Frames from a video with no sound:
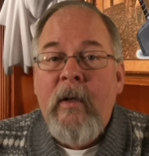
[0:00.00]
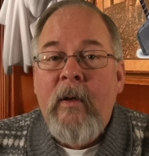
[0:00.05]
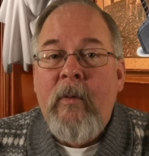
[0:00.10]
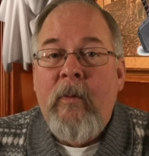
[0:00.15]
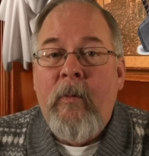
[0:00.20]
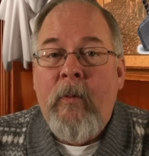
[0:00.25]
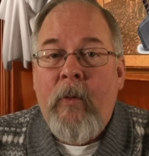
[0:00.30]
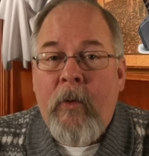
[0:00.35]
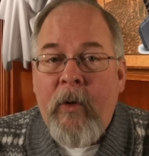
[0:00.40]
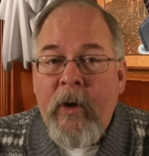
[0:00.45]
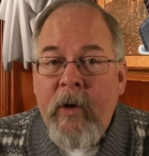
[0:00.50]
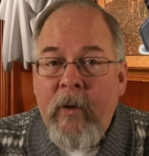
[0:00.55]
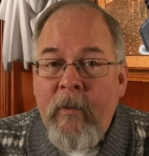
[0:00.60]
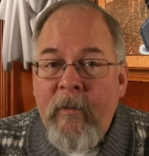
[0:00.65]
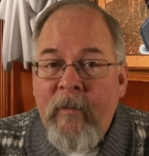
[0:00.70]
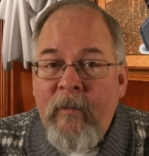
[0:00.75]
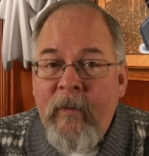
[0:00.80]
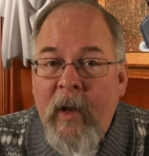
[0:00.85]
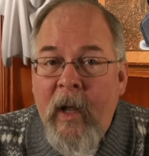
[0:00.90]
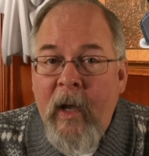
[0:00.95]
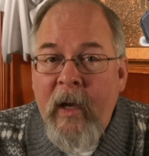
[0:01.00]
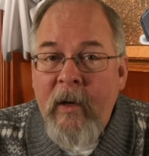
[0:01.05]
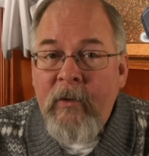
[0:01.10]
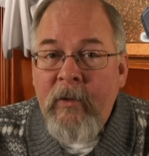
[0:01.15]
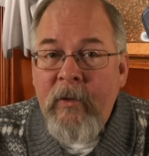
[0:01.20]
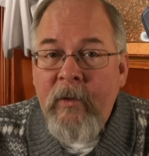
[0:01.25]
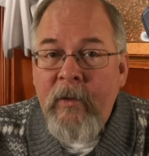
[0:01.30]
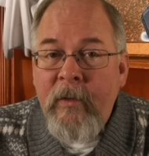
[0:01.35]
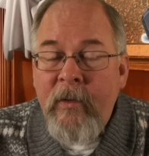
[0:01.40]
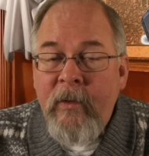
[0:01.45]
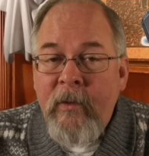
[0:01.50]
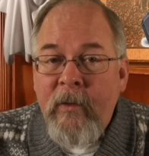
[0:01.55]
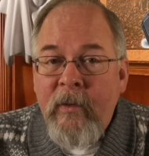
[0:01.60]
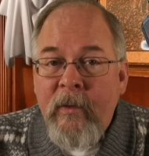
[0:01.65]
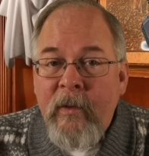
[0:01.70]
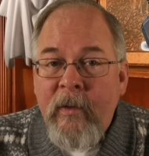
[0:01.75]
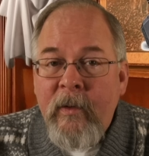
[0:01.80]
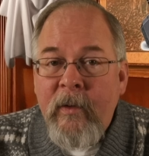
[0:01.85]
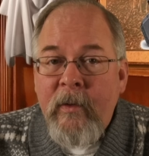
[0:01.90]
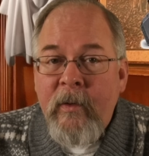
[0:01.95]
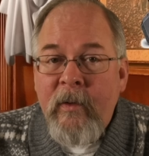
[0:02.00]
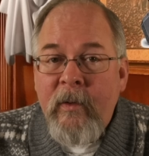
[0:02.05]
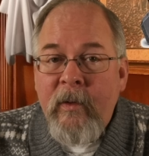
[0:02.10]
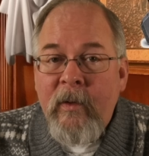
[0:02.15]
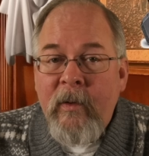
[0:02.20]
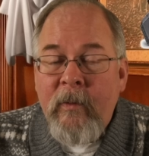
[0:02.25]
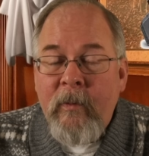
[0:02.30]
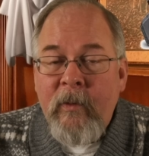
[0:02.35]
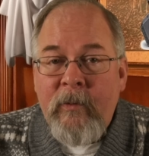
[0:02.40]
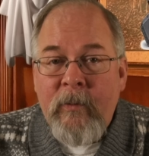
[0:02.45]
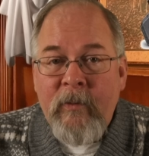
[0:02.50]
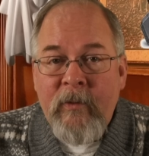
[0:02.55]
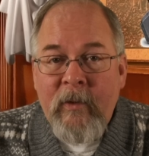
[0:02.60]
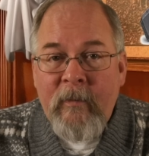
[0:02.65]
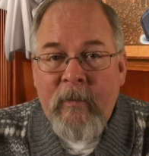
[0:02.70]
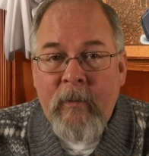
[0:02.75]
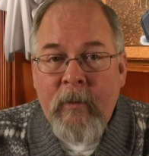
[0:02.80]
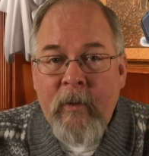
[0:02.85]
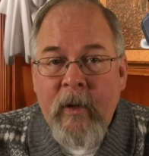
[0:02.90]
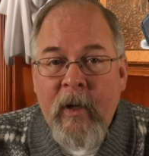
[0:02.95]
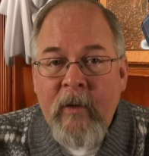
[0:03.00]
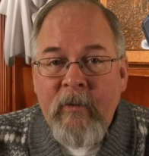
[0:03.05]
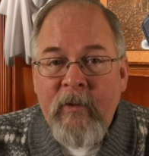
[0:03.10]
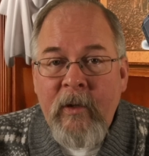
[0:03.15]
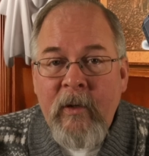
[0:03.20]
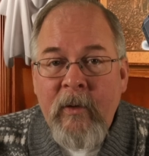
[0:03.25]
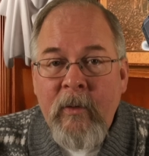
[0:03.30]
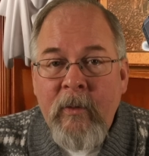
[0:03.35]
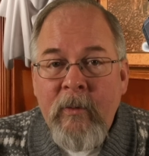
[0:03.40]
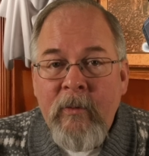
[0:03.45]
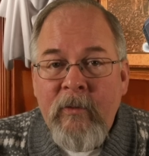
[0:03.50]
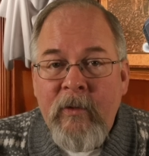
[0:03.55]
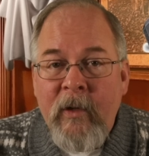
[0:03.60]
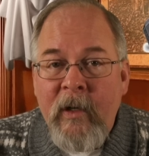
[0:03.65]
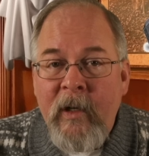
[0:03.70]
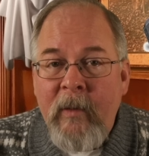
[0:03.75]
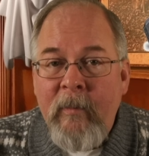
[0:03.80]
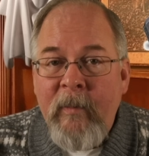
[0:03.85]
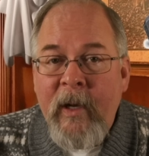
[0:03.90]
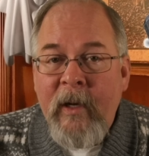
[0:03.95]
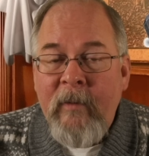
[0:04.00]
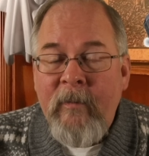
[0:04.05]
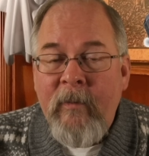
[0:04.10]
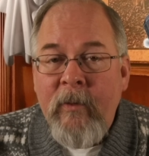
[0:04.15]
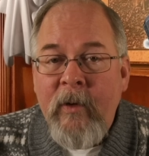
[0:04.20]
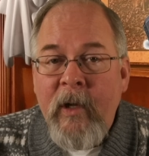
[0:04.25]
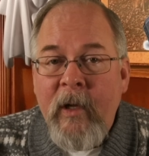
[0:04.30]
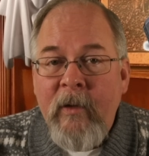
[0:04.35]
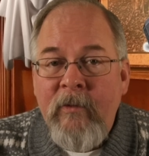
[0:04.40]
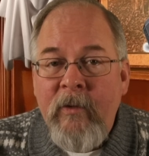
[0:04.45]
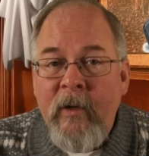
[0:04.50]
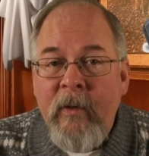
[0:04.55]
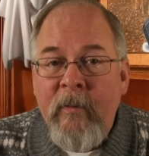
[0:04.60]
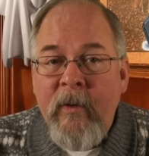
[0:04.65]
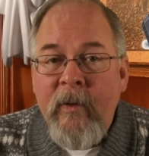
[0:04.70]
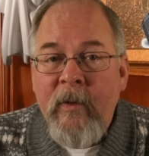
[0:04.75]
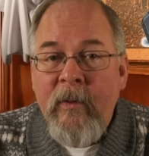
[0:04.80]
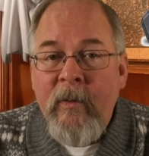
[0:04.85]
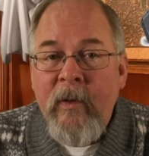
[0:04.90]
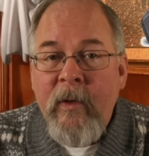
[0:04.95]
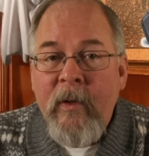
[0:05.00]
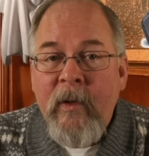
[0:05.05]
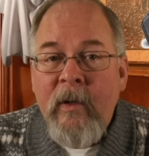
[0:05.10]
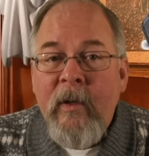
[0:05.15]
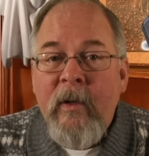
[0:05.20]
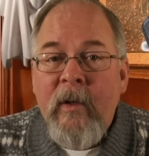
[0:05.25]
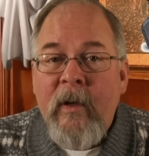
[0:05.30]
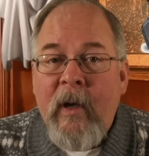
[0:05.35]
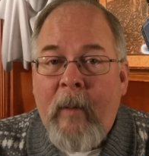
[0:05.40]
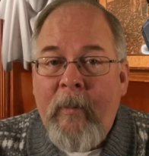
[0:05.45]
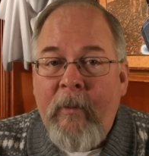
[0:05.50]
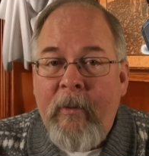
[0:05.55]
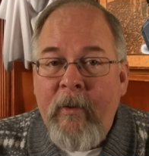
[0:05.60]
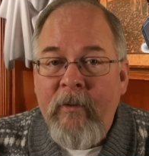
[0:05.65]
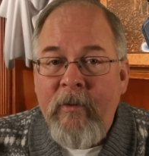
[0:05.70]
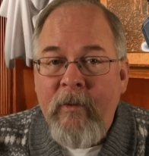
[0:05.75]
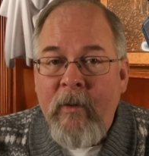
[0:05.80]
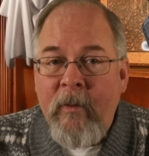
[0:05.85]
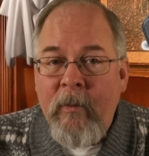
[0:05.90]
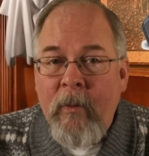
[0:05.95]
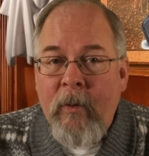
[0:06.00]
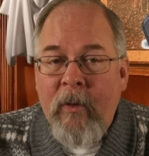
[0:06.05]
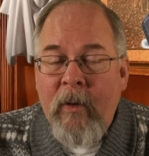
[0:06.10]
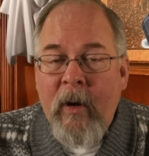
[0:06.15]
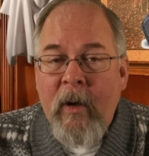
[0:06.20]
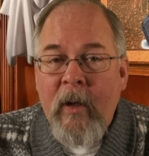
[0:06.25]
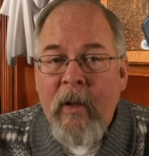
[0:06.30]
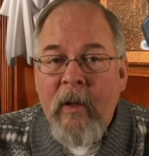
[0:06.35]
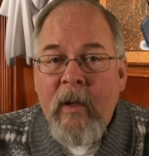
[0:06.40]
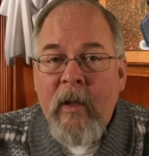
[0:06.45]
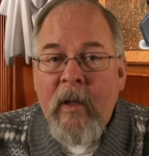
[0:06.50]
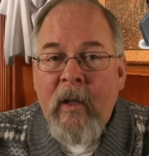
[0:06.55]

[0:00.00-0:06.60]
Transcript: Royal Flush, which was at 4.0, Sudden Impact 4.0, Operation Aurora.